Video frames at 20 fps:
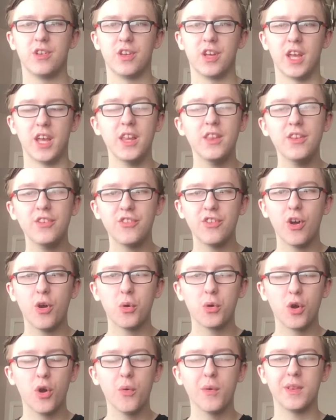In the show
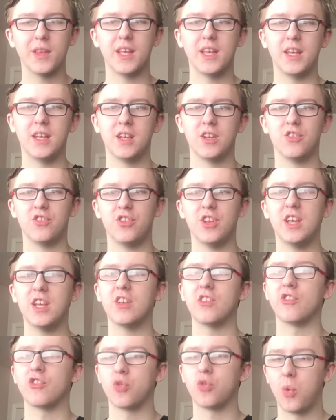currently, she
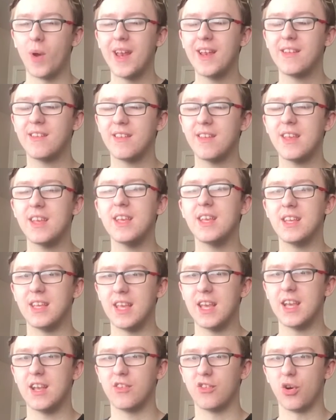is 20
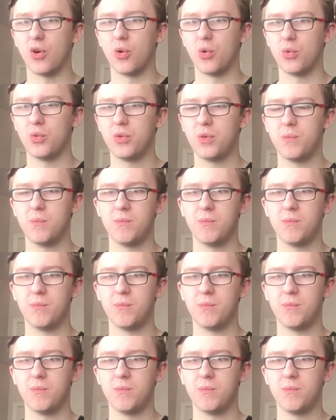years old.